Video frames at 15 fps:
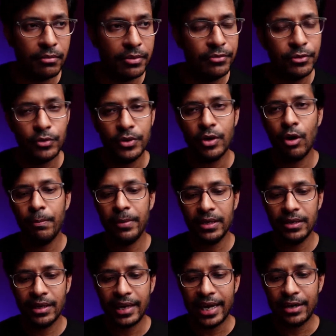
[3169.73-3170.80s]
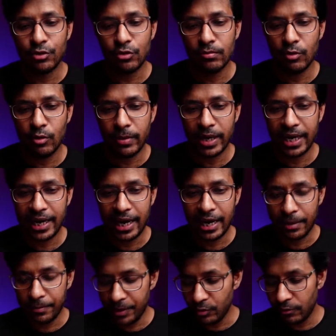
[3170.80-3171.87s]
if you open the Lightroom mobile
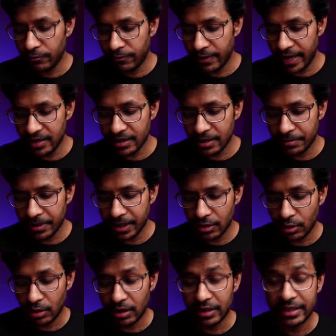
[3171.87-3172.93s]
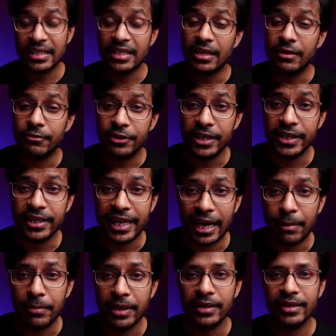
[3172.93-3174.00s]
app, you'll find something called Discovery
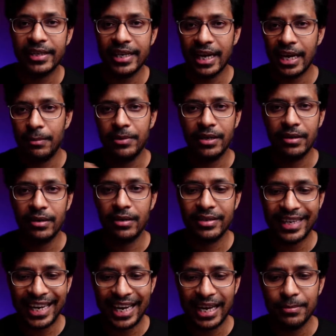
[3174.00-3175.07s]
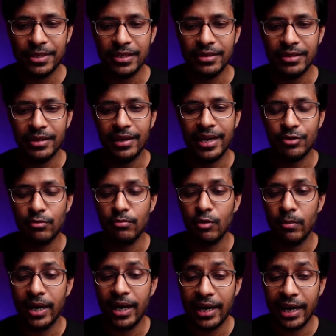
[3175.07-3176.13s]
tab. In the tab, there are tabs in the Lightroom
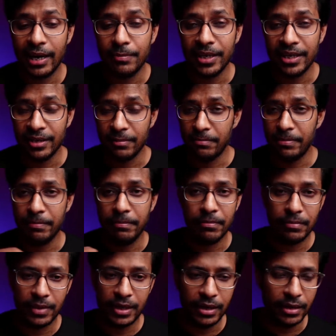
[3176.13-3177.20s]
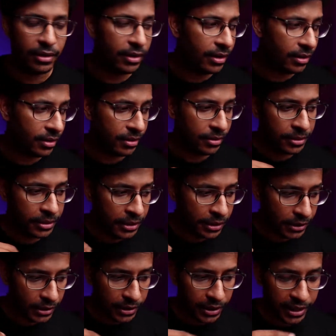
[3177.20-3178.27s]
mobile app in
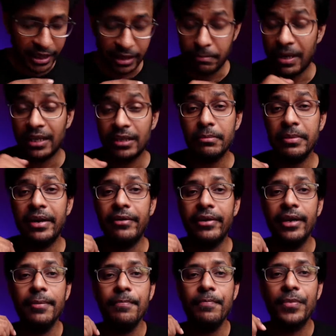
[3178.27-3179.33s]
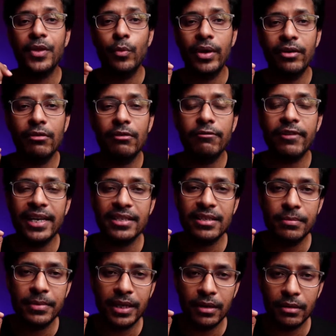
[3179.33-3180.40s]
the bottom area where you'll find
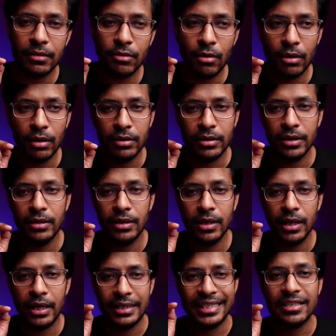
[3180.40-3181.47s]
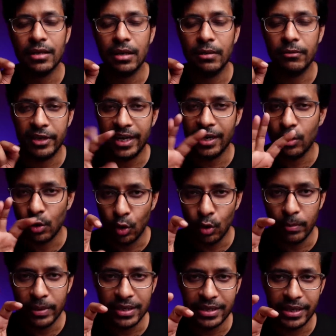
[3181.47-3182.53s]
something called Discovery. A
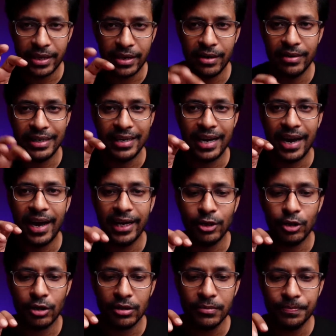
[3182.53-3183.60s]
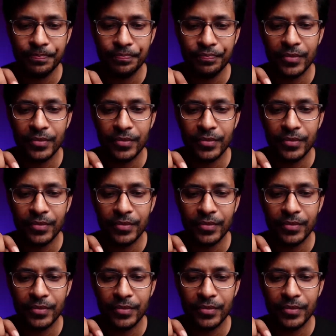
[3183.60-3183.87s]
globe is there in the icon.